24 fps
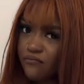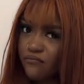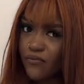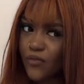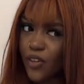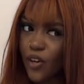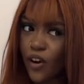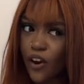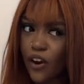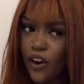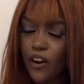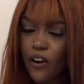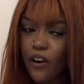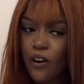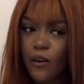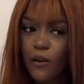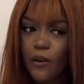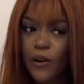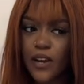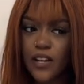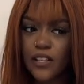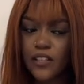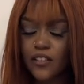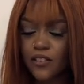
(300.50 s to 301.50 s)
Girl,
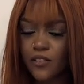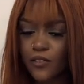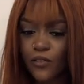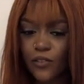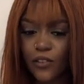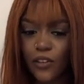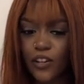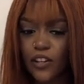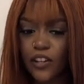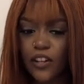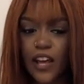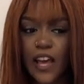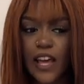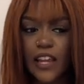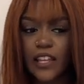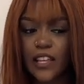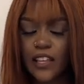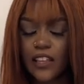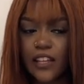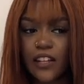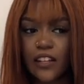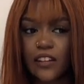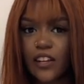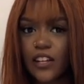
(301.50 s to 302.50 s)
it does not look
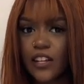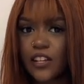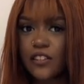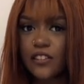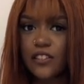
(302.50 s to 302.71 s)
anything like you